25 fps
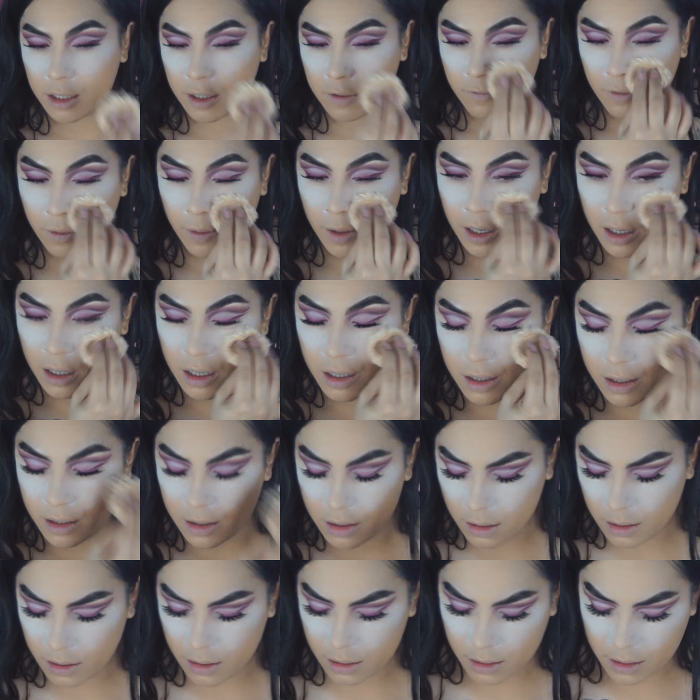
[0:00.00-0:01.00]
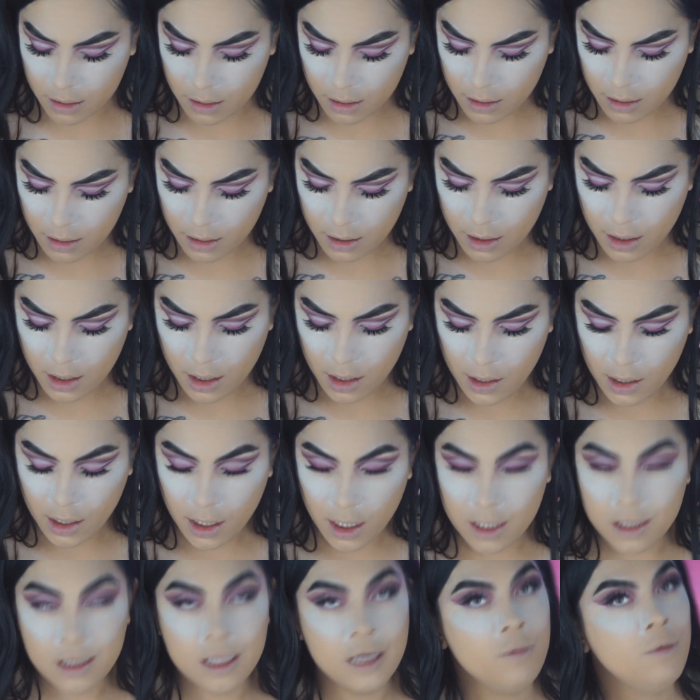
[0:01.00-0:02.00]
getting everywhere.
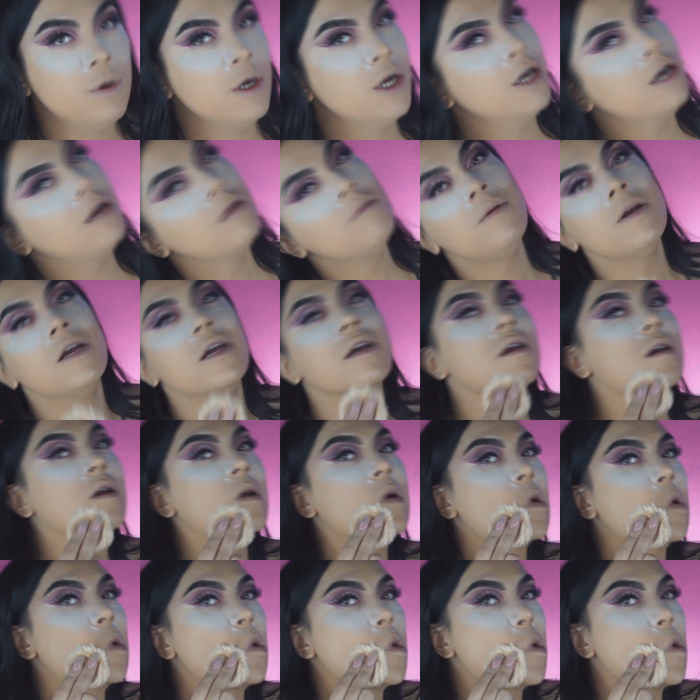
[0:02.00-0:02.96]
And then we're gonna bake,